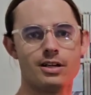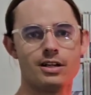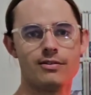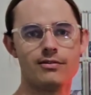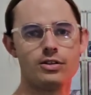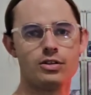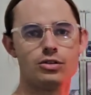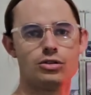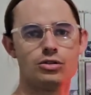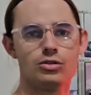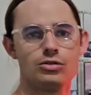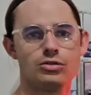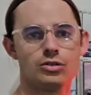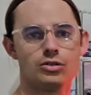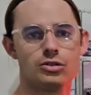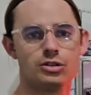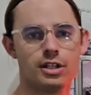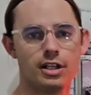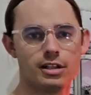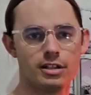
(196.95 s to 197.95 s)
And if you choose
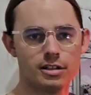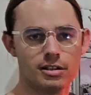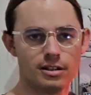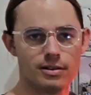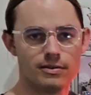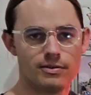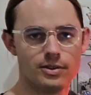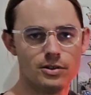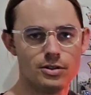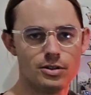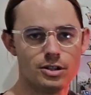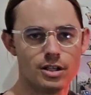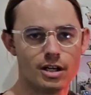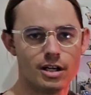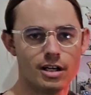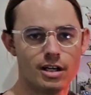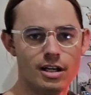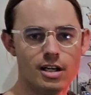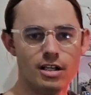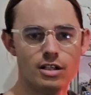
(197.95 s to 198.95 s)
to sell it in the
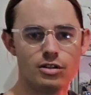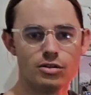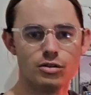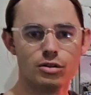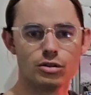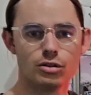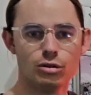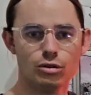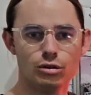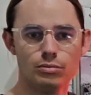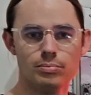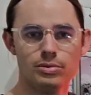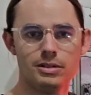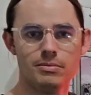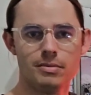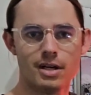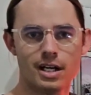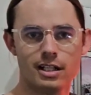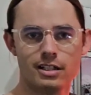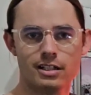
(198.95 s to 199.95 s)
future, you could
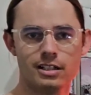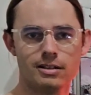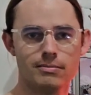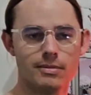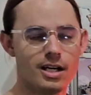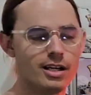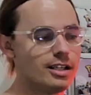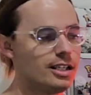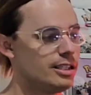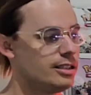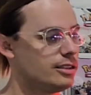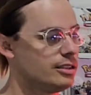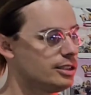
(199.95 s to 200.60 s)
be making money.